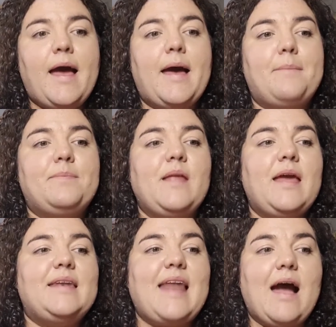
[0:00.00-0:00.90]

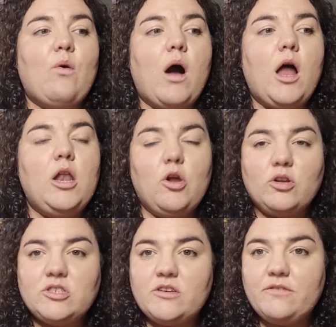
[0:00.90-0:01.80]
Now, a
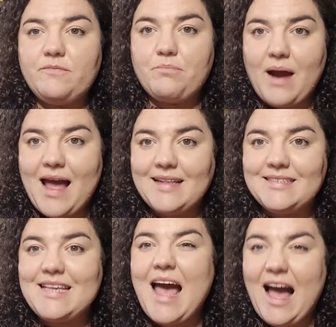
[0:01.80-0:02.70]
lot of
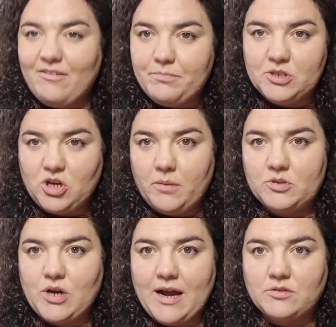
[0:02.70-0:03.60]
brands have
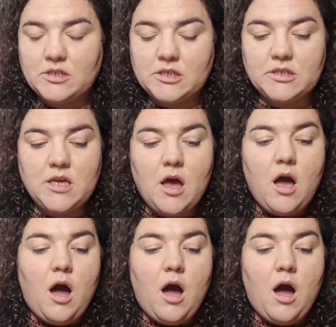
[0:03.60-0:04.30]
pajama trousers.